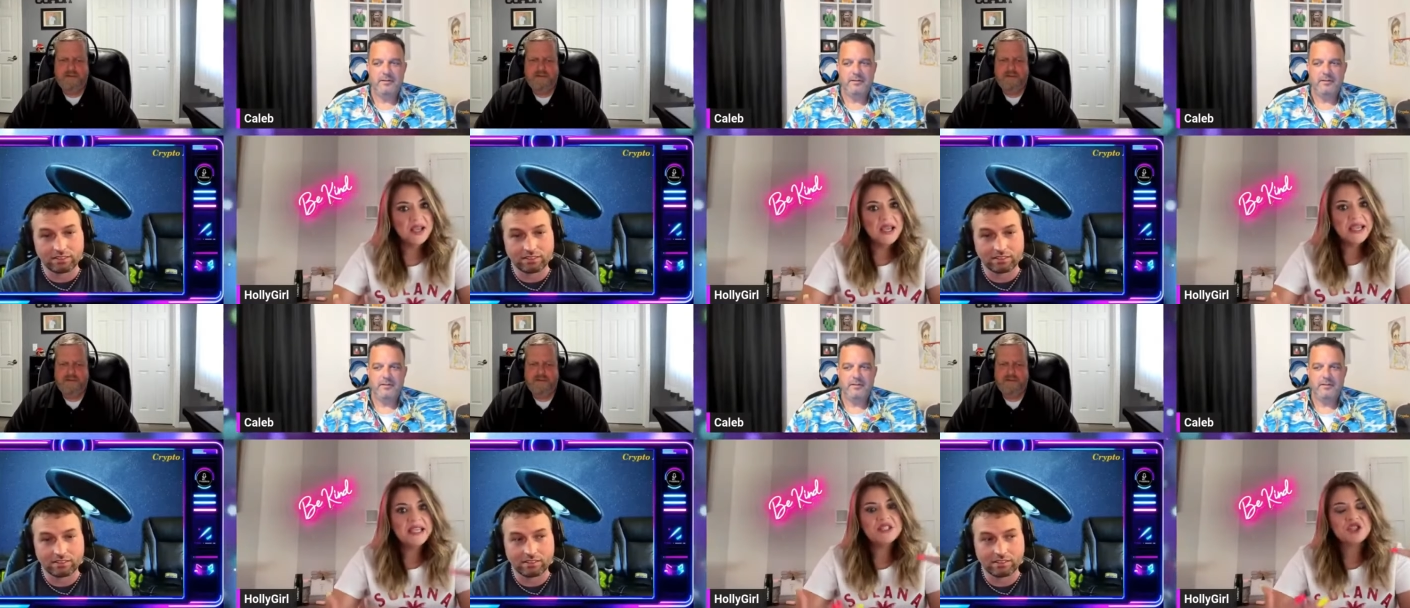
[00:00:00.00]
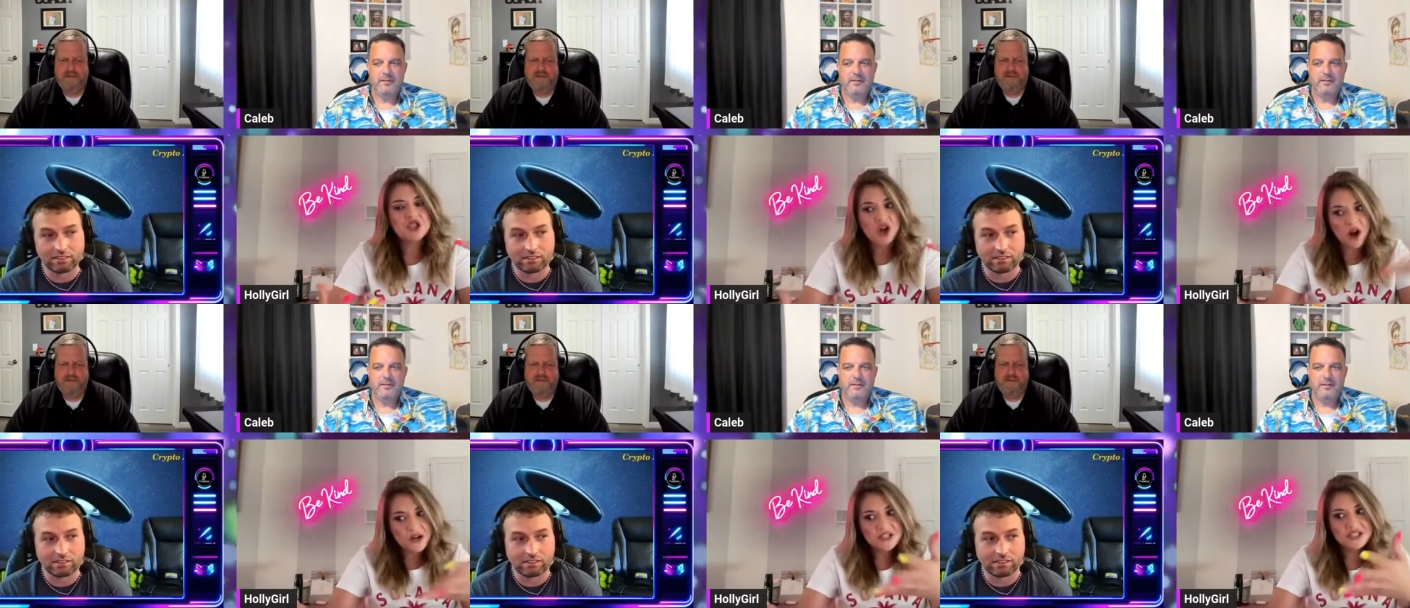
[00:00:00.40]
Speaker 1: it
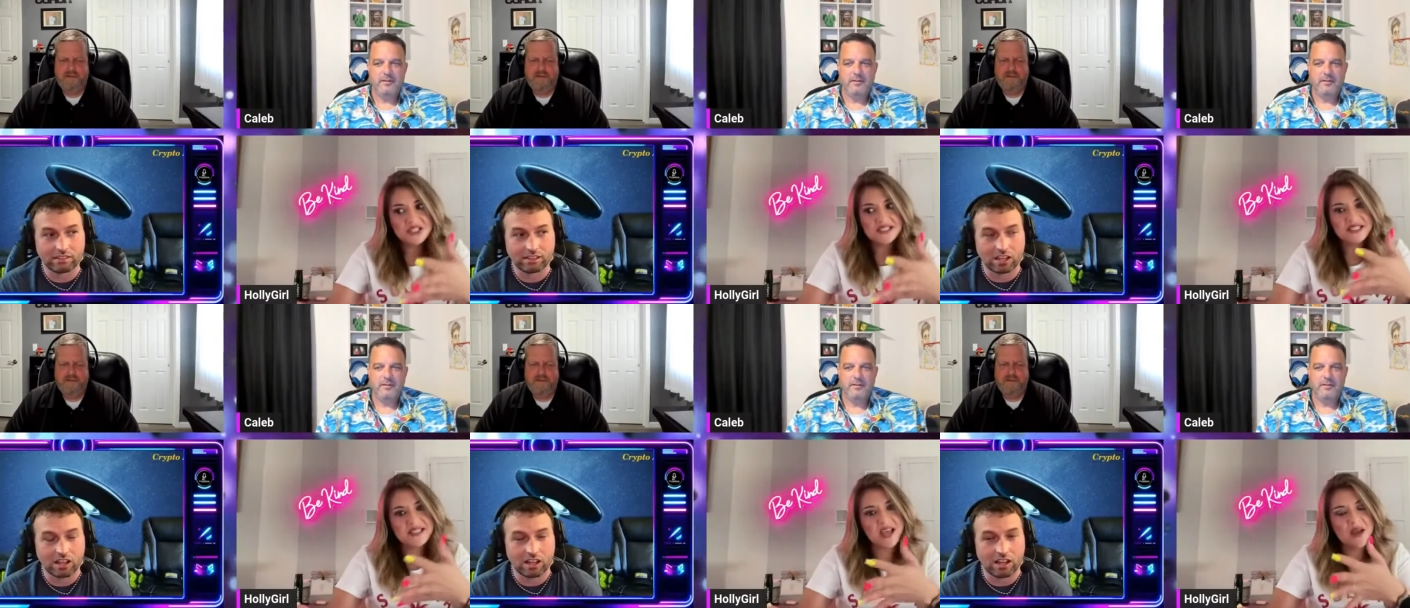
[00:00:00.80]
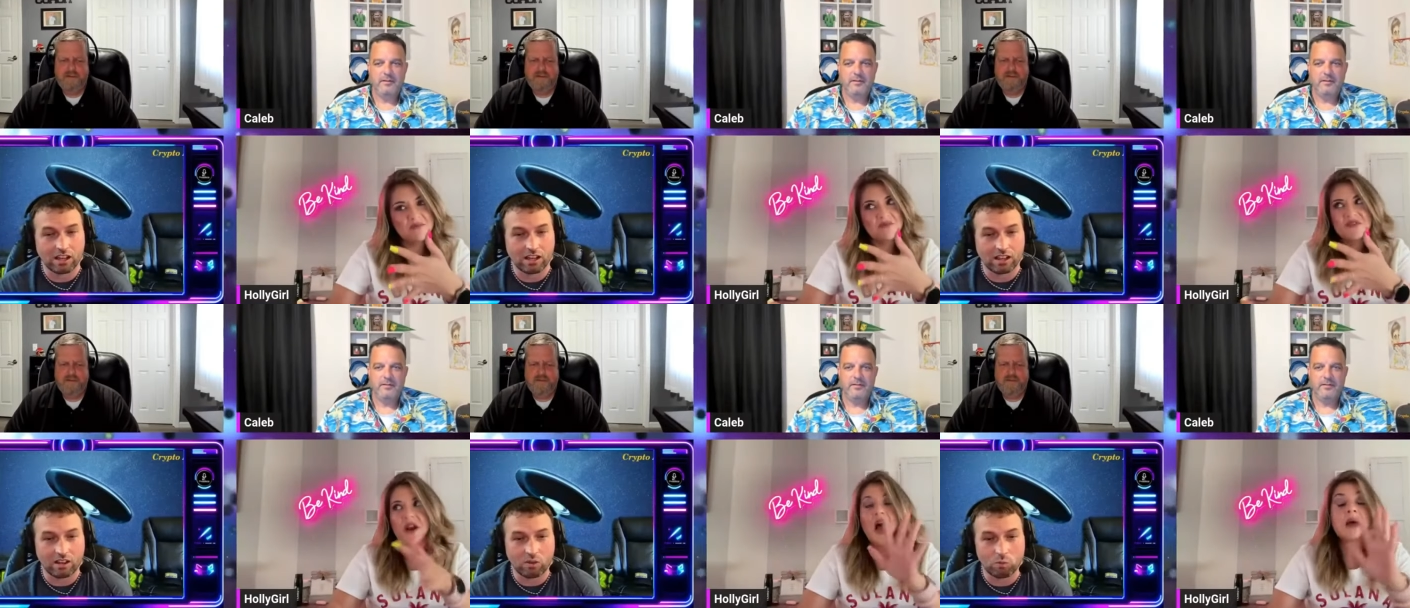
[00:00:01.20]
charges them.
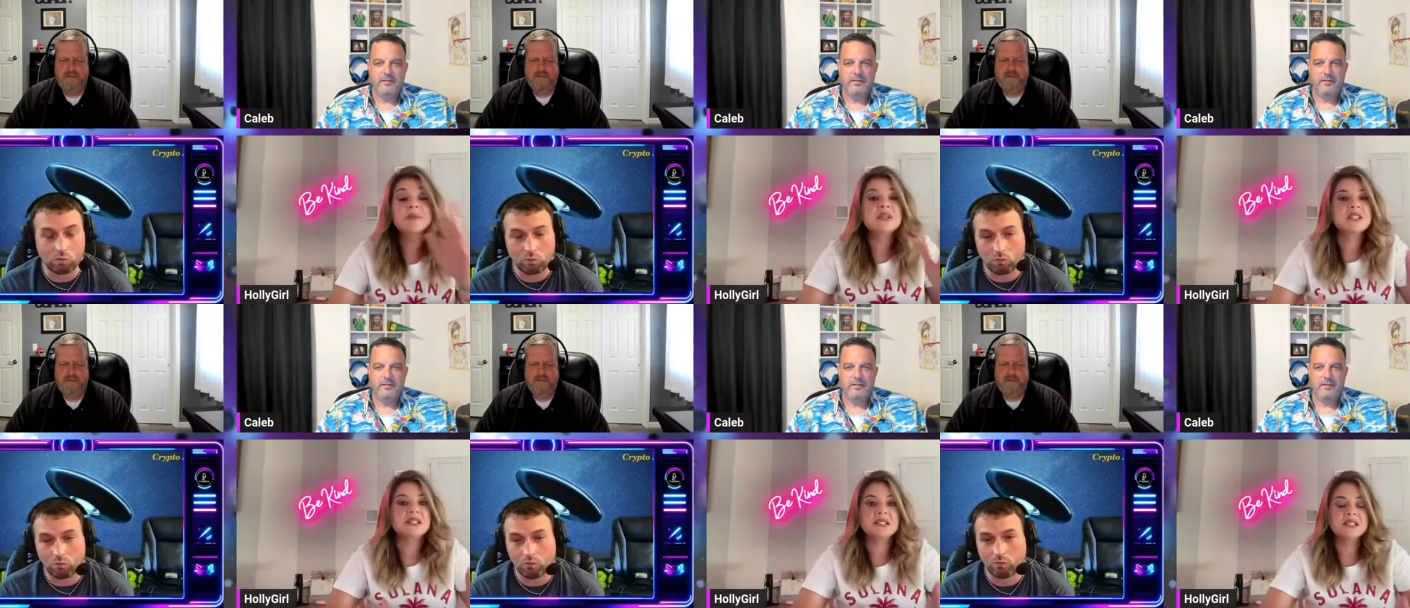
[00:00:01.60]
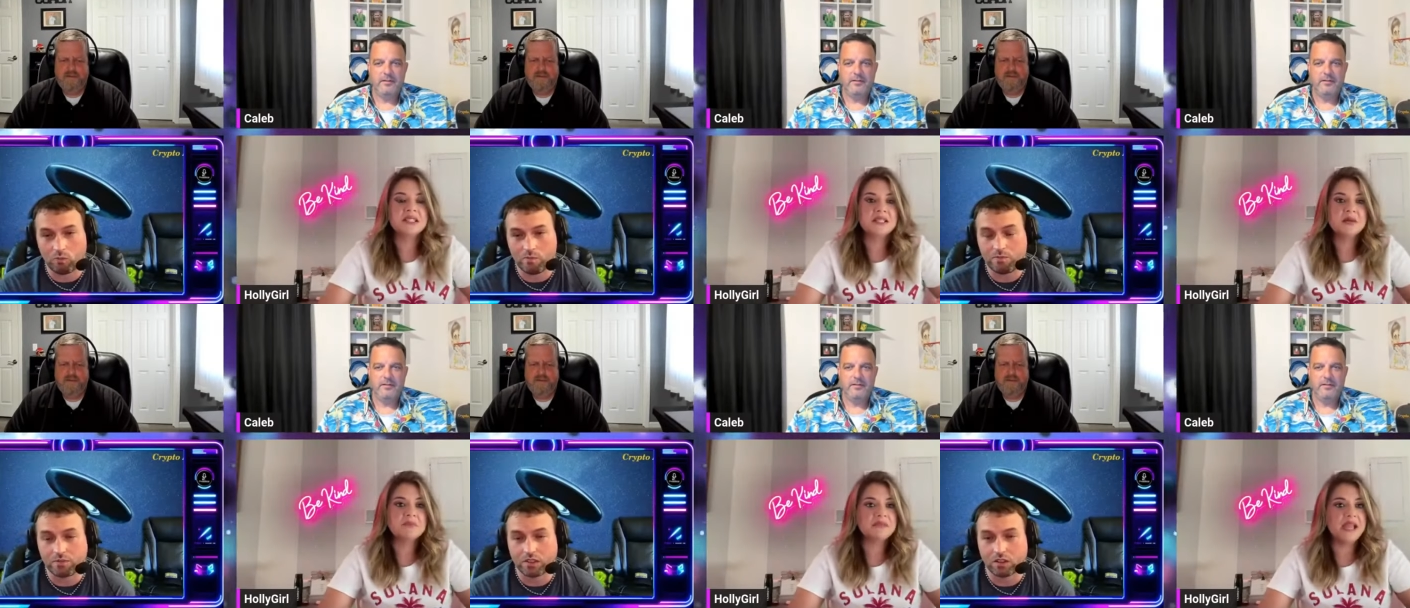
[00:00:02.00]
I'm going to look it
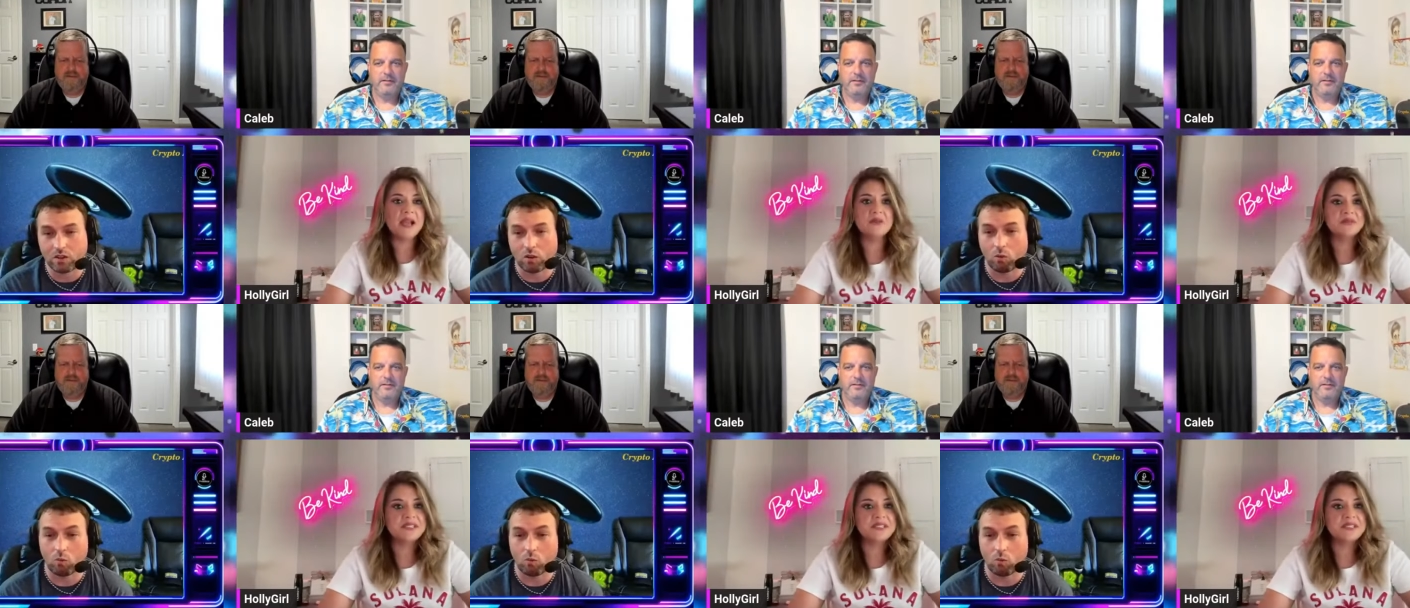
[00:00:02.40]
up now.